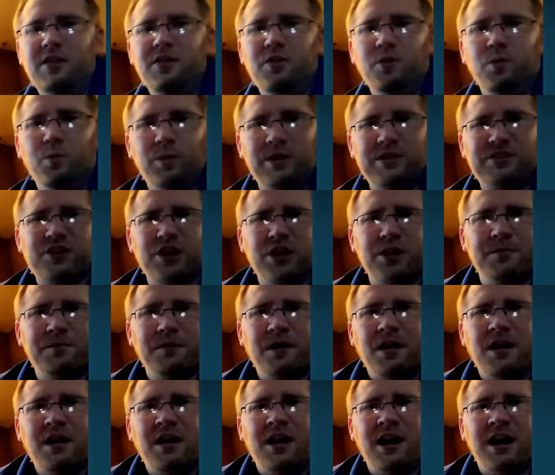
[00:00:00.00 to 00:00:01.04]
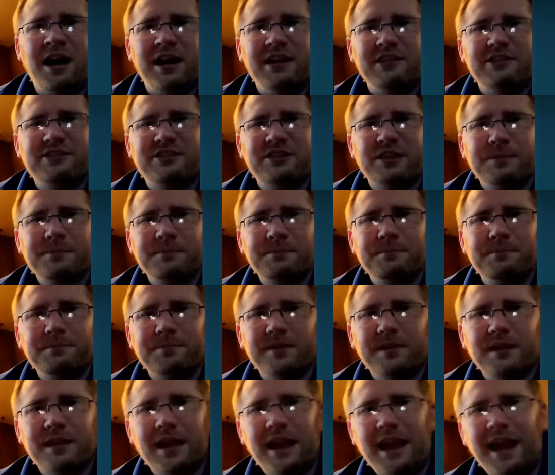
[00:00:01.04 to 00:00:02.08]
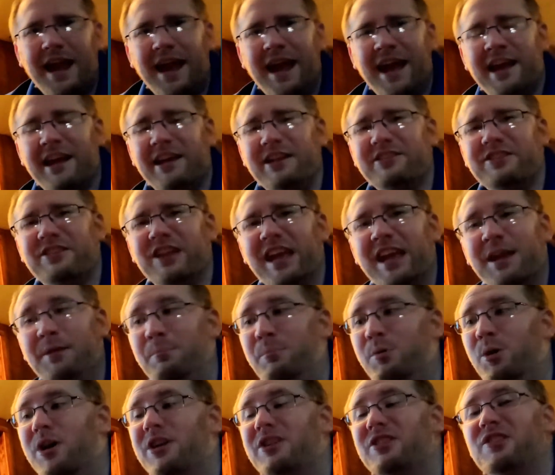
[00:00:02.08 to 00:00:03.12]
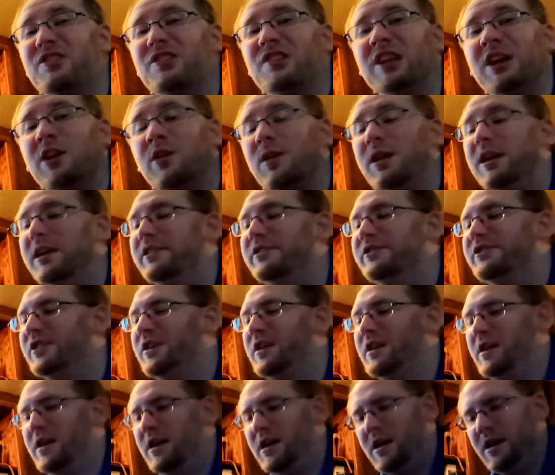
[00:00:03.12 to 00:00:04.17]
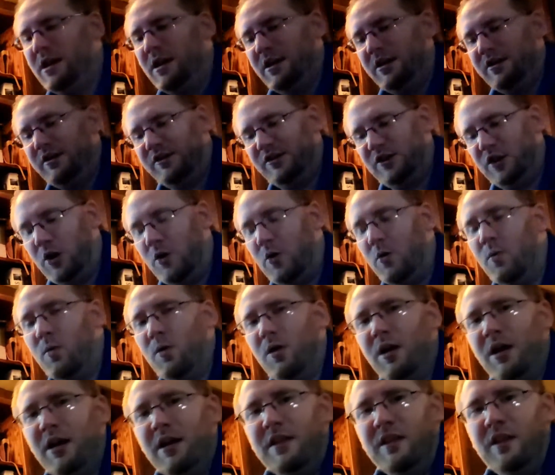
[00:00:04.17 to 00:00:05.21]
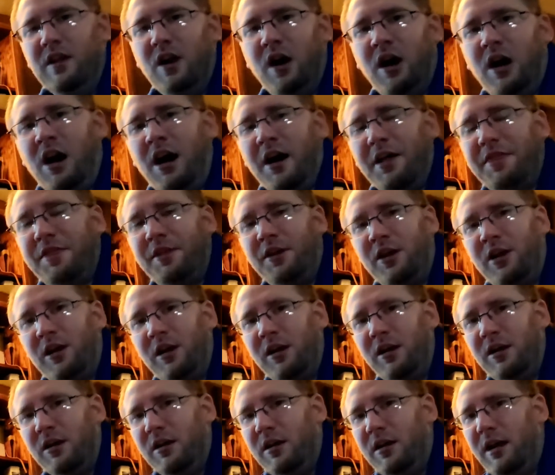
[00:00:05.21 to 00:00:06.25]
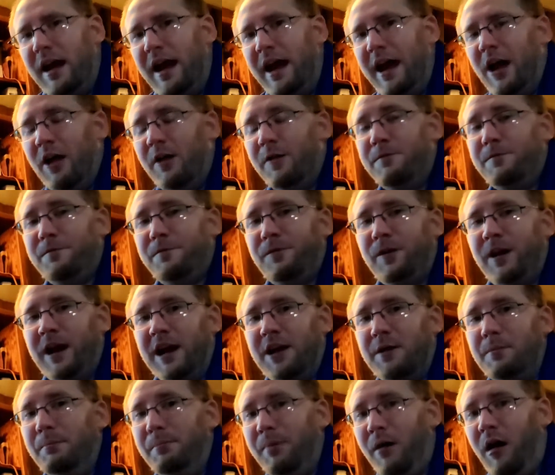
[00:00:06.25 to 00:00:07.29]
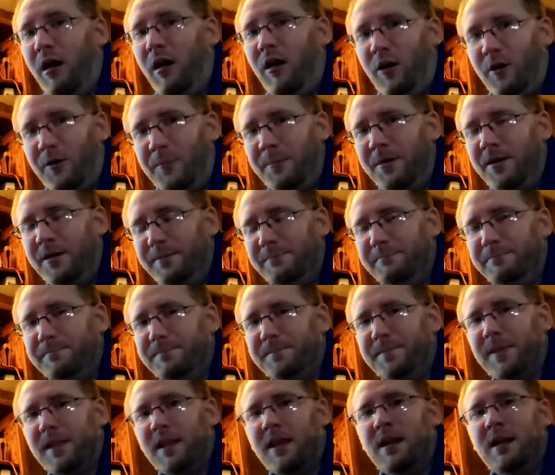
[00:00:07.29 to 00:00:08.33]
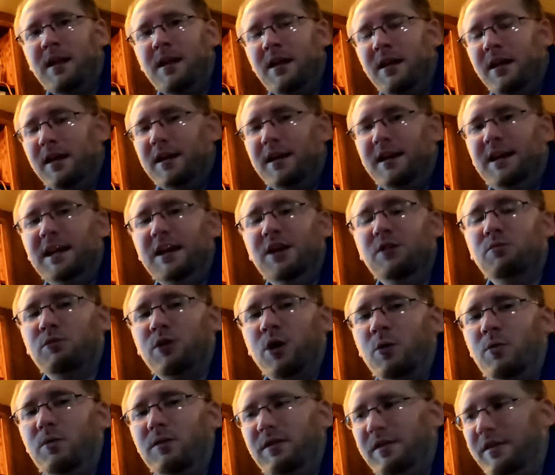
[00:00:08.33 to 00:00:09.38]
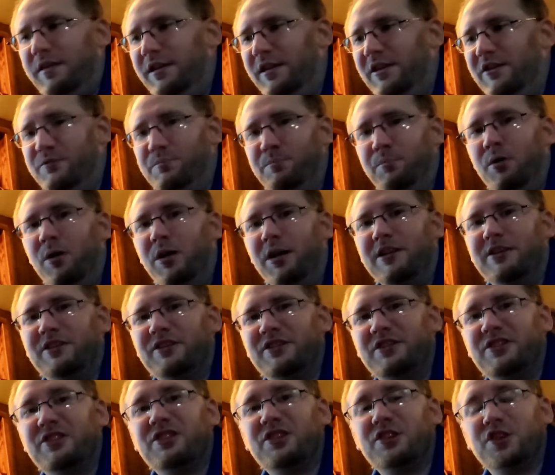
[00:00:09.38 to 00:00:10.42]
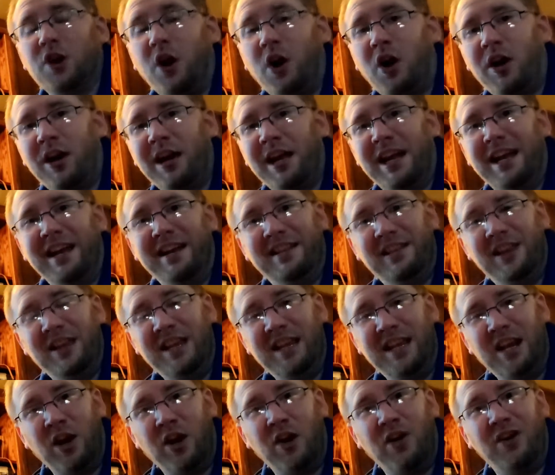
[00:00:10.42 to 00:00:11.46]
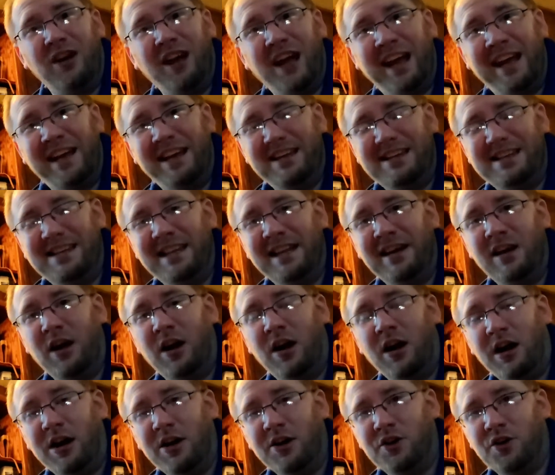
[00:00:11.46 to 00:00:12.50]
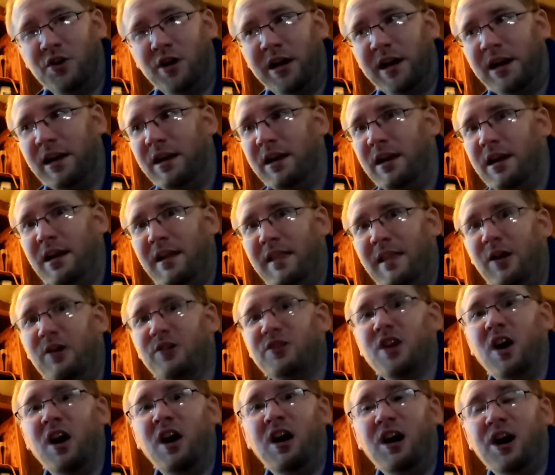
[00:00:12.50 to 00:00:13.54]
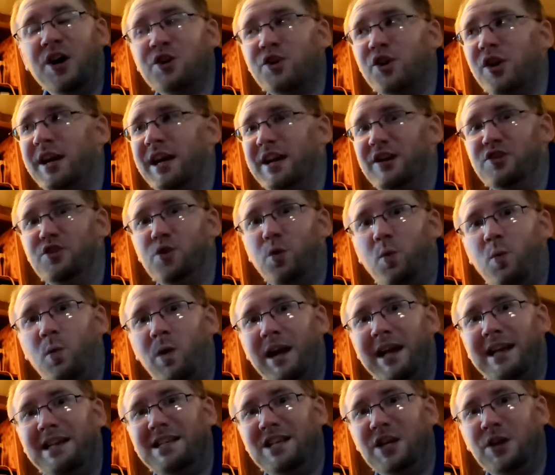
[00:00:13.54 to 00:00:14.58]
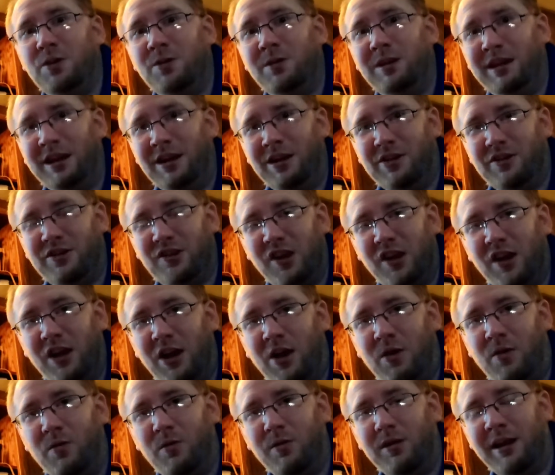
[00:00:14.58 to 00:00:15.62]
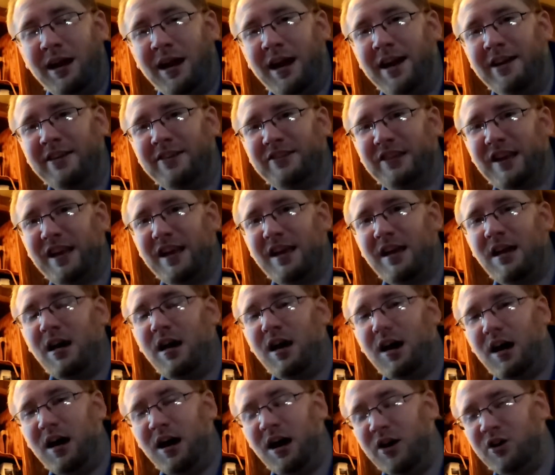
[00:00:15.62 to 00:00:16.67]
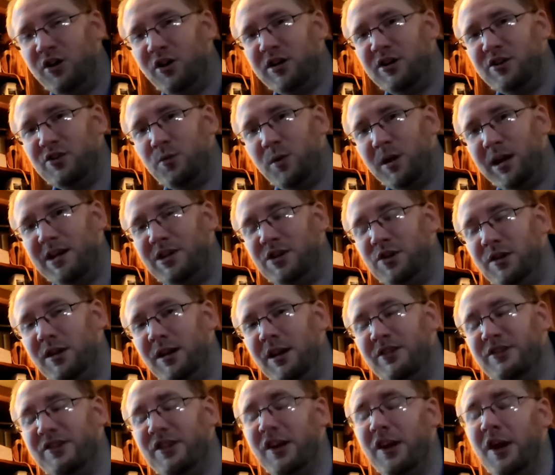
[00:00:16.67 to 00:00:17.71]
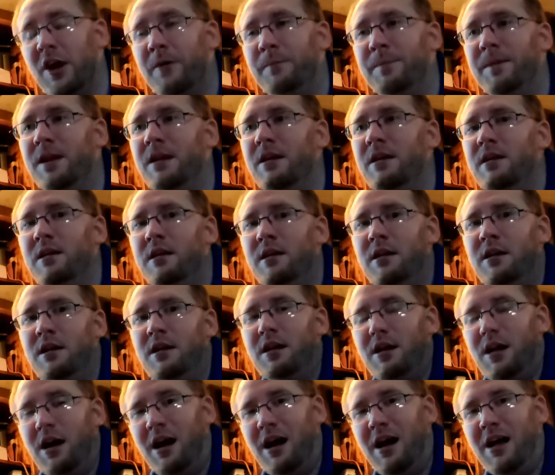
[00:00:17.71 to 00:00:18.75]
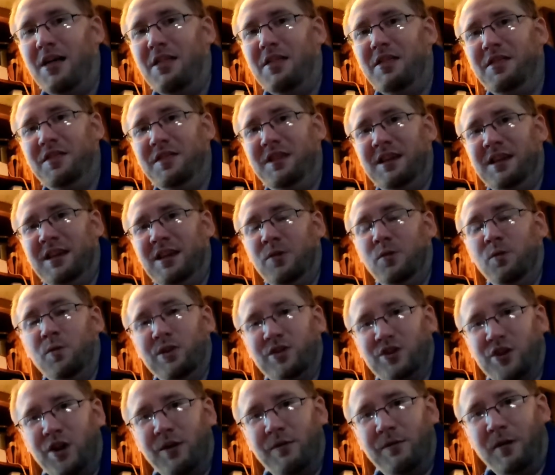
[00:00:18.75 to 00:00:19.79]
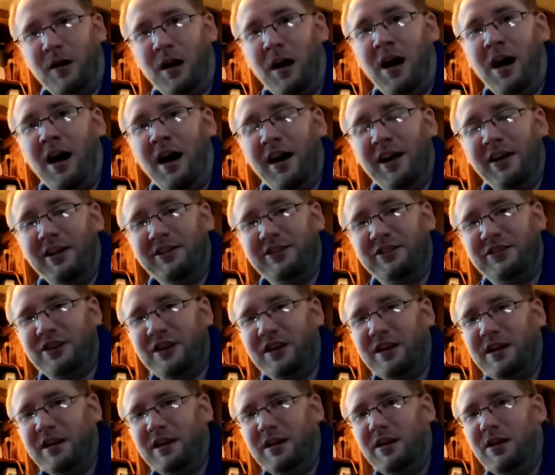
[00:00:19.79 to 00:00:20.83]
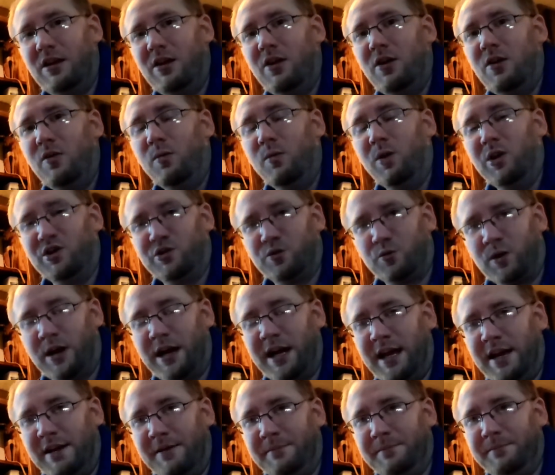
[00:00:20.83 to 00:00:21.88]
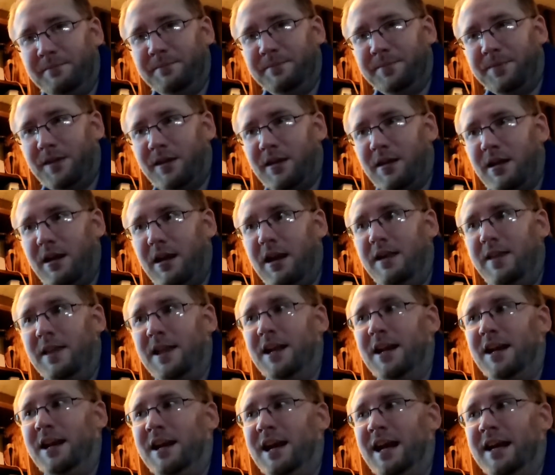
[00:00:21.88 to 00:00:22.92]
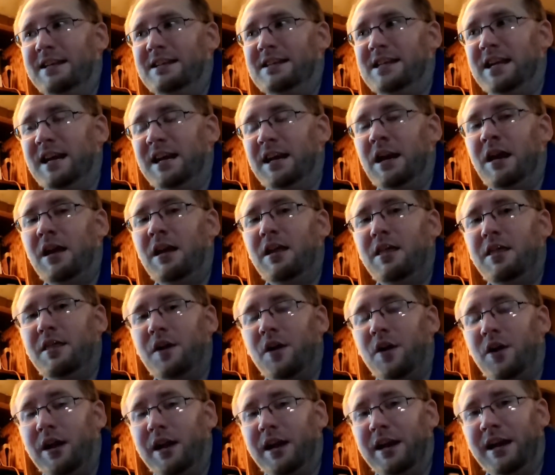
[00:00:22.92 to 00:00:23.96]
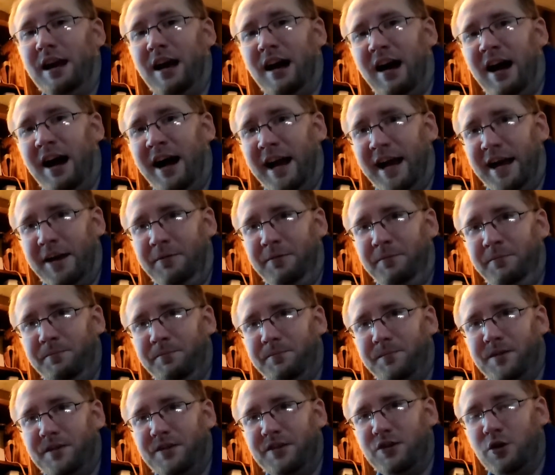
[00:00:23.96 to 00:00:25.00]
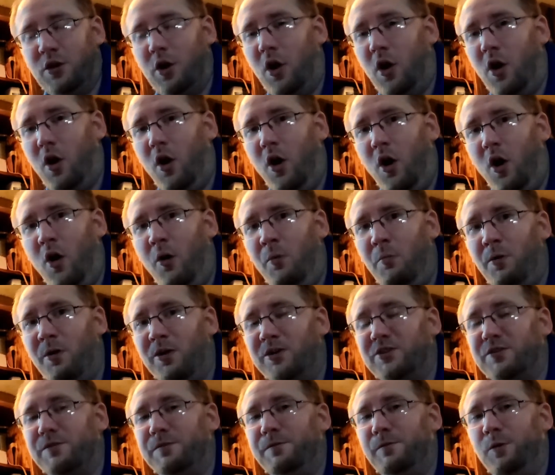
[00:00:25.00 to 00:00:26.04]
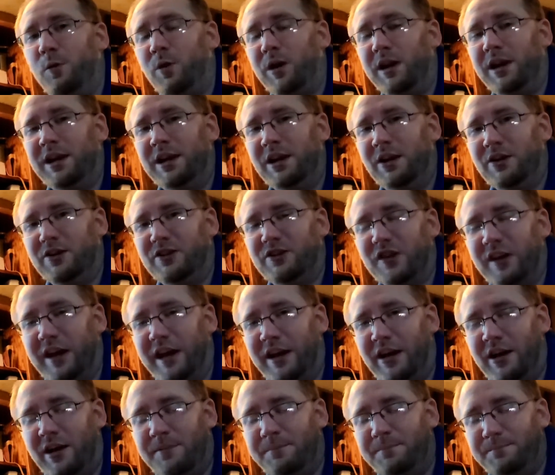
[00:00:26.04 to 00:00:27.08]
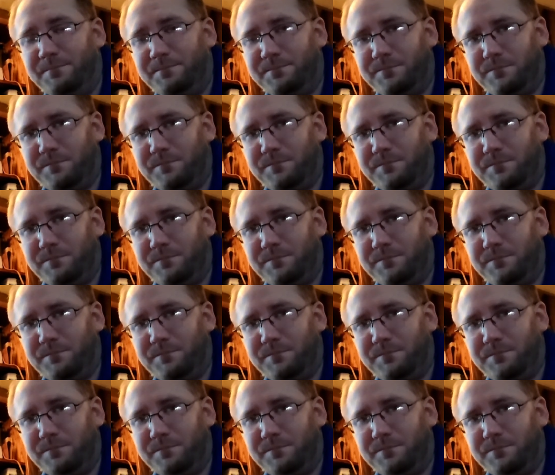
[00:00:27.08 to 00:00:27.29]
The Wizard of Oz has a book series. So the author, L. Frank Baum, he wrote these books starting in the year 1900. That was 122 years ago, guys. 122 years ago, The Wizard of Oz was written. And then in 1939, so almost 40 years later,